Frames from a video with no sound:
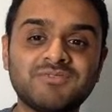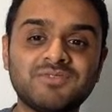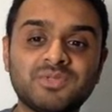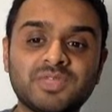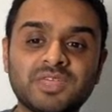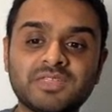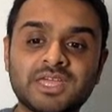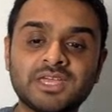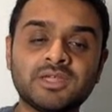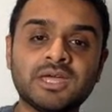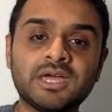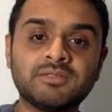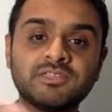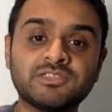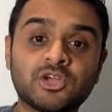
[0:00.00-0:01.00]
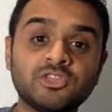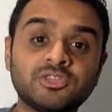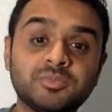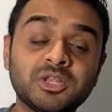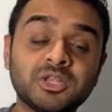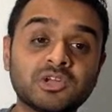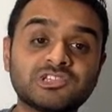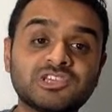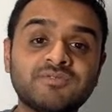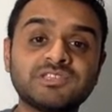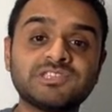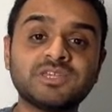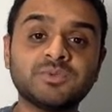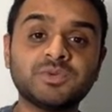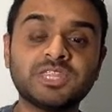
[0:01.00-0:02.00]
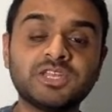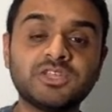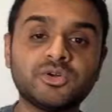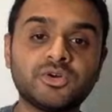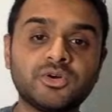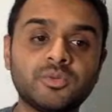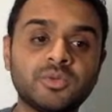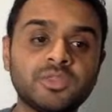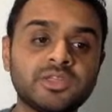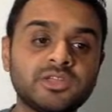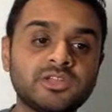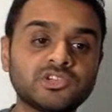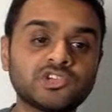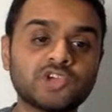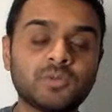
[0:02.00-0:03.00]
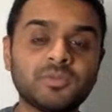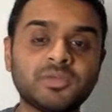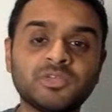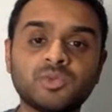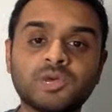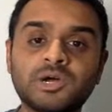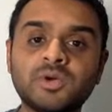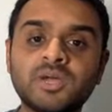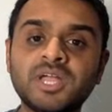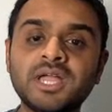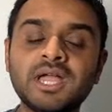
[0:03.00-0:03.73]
you think that there's going to be longevity within your shop as well.